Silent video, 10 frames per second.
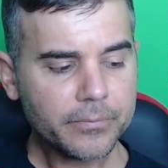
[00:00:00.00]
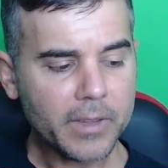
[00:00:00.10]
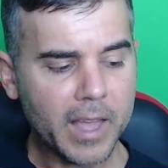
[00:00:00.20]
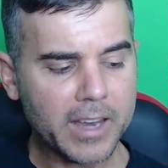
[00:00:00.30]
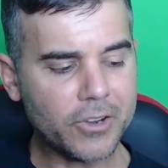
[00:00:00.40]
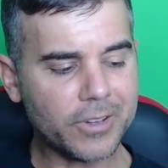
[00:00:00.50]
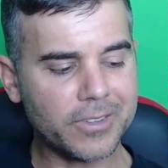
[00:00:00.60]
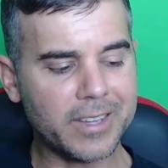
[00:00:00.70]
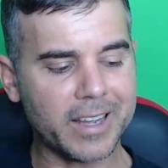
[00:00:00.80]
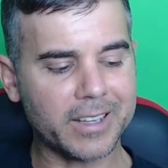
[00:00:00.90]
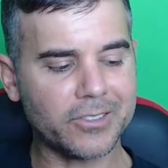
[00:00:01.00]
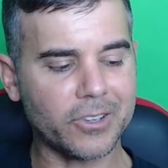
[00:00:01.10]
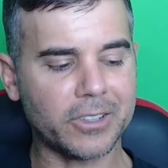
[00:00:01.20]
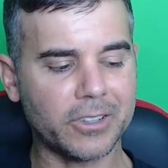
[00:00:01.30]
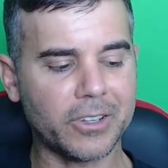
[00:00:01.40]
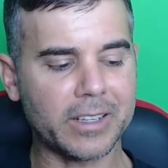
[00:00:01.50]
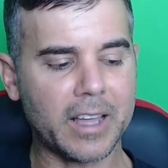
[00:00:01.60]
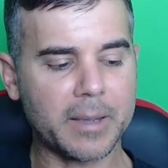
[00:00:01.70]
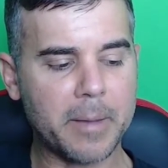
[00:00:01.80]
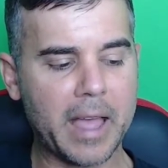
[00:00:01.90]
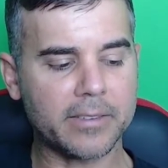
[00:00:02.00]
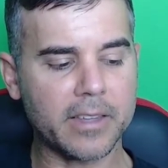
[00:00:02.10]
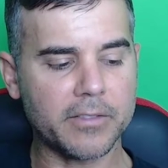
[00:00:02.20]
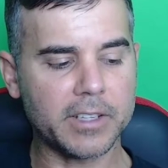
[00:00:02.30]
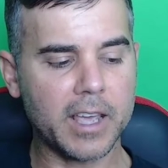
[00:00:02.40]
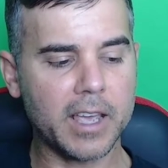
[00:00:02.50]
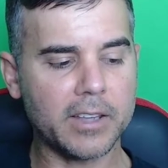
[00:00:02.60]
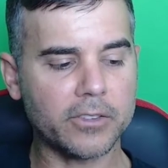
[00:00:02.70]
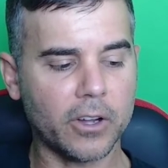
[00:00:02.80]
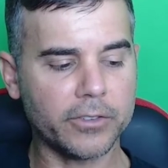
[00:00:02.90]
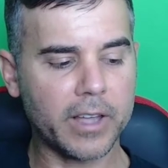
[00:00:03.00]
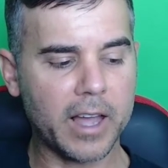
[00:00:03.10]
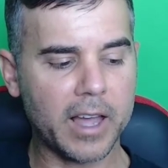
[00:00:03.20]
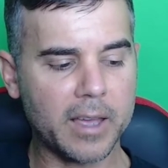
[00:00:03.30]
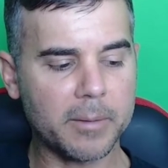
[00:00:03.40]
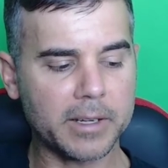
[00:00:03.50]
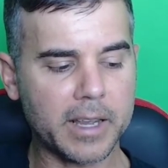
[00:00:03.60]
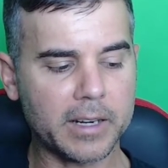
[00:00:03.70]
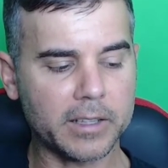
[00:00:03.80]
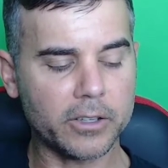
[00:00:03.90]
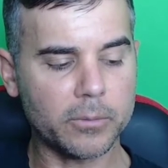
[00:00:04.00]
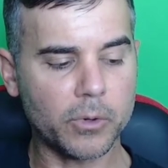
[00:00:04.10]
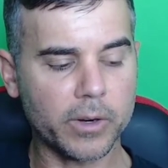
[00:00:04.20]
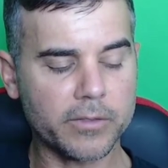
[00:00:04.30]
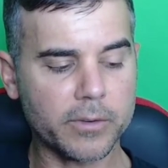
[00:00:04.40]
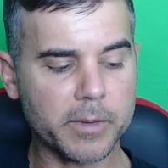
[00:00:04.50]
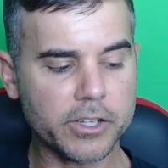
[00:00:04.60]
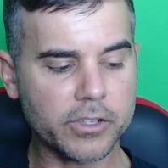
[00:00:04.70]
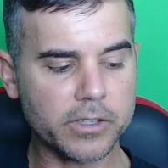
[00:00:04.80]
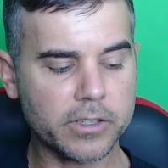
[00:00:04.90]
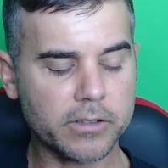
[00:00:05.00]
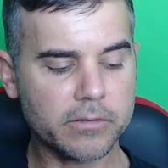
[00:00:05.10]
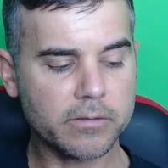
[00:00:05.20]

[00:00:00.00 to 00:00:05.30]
And you can see I can start to look at like past 7 days, all time, and get a little more information here.